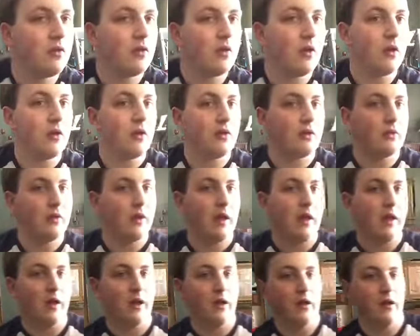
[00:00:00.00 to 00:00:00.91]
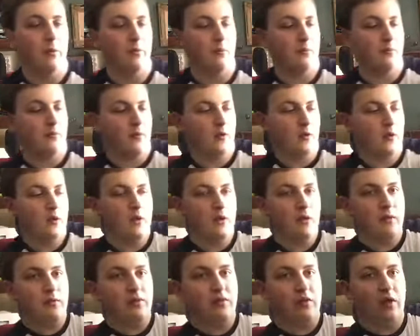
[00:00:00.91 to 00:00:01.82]
guitar that I
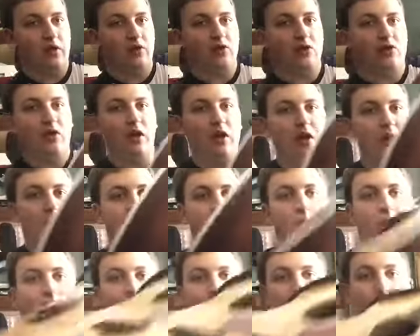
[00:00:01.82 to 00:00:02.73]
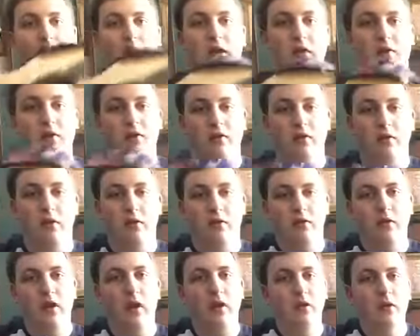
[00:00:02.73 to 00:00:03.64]
just got probably 2
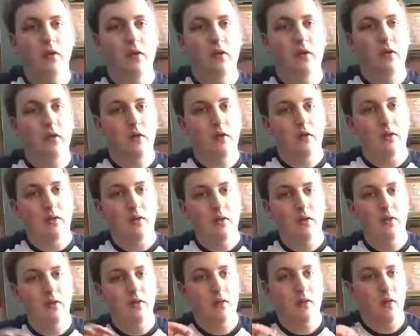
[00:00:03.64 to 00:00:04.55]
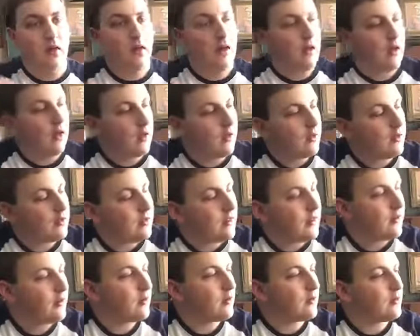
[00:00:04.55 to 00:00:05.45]
years ago. This is a
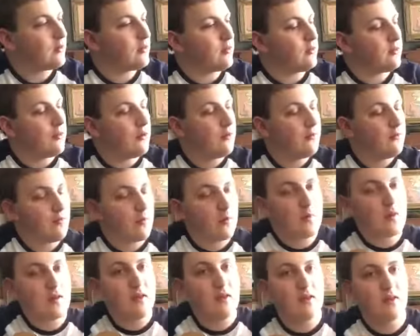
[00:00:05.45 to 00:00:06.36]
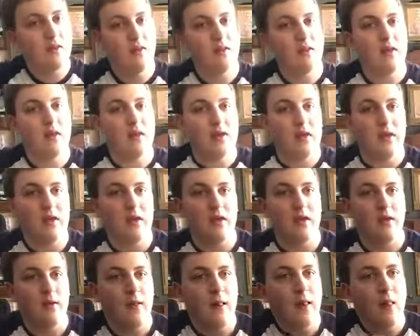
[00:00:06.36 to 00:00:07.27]
Taylor 214
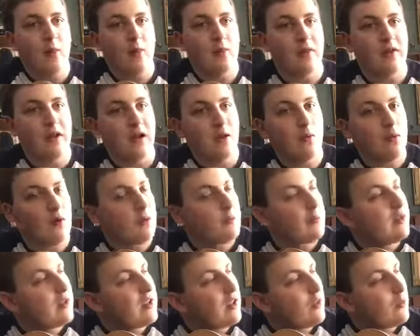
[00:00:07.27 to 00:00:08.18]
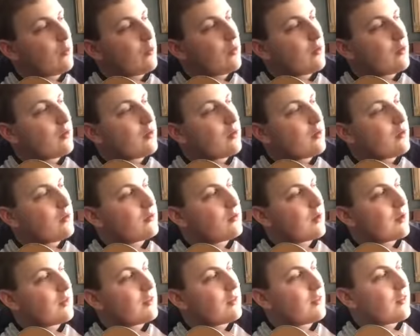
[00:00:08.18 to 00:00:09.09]
CE. My dad wanted me to get one
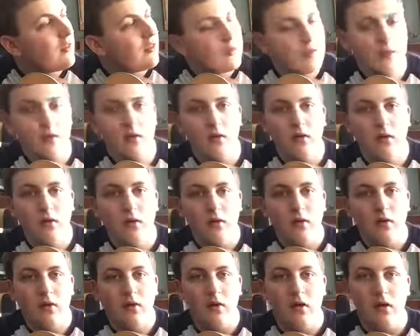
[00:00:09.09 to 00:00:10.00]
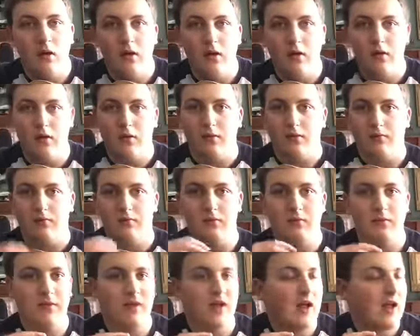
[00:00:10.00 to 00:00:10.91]
like this. Had
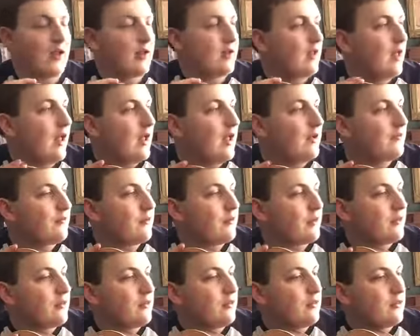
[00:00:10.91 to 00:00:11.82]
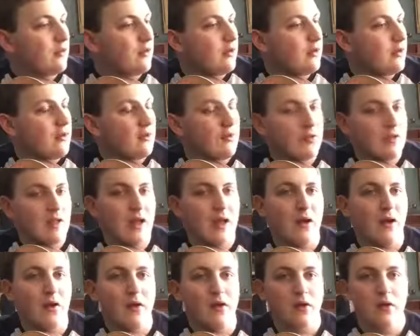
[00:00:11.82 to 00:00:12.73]
it for like 2 years
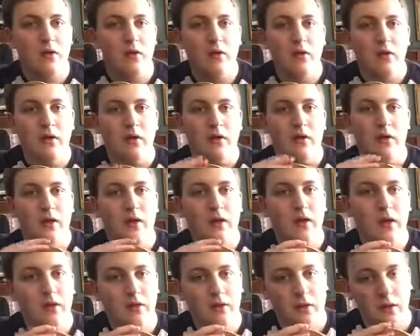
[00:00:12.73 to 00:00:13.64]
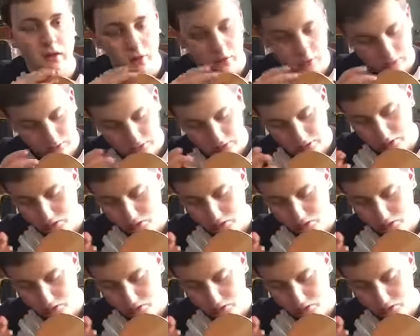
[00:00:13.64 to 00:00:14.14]
now, and I